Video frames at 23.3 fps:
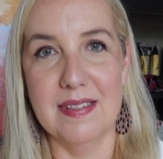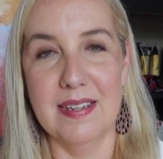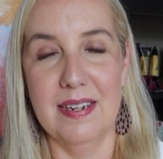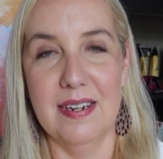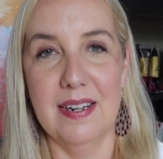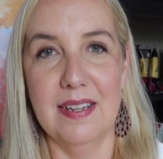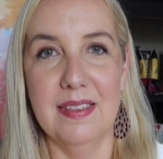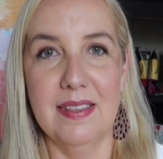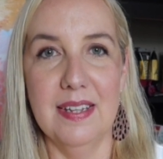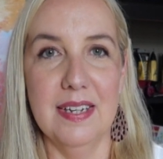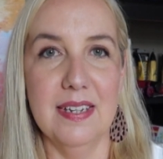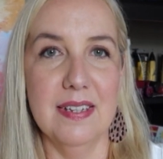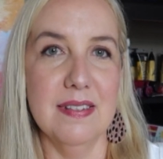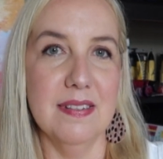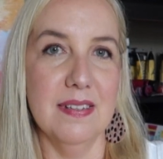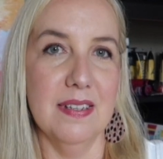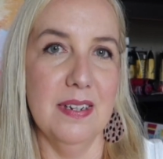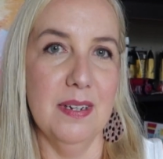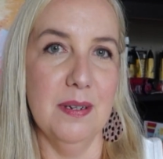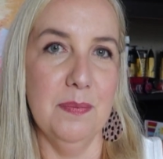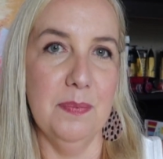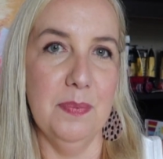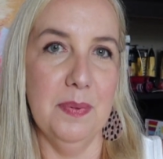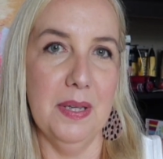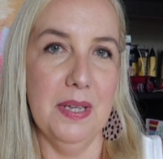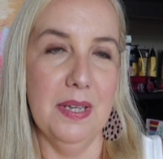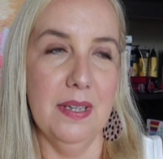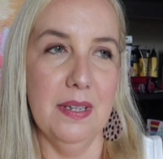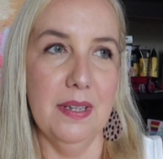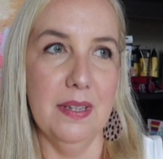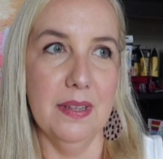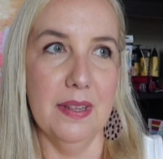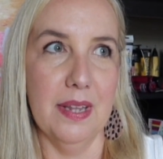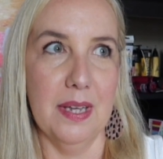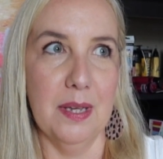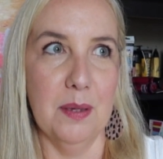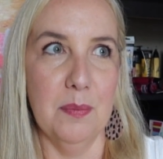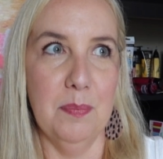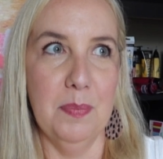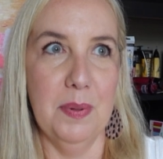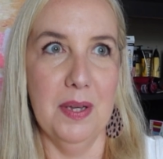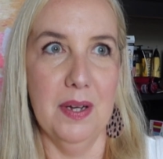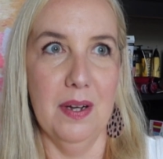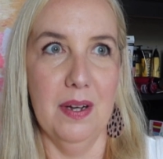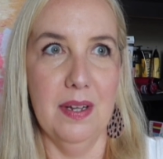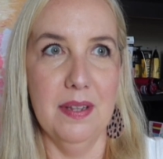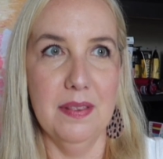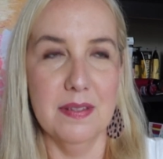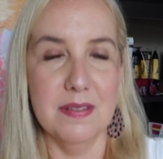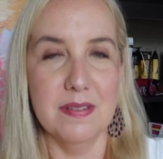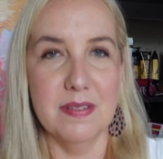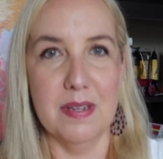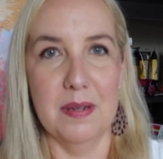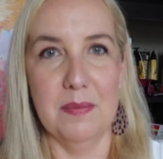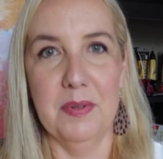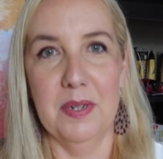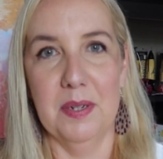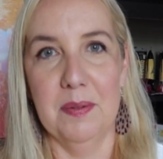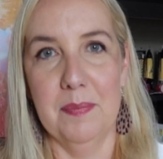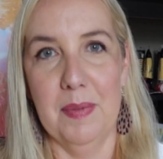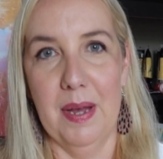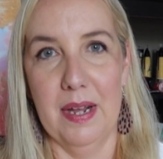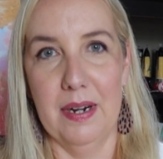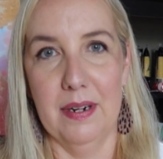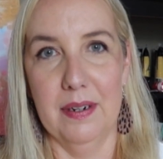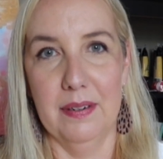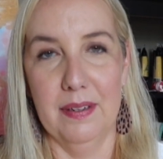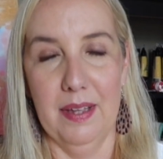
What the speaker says: And I think it's gonna be like beyond the subject matter.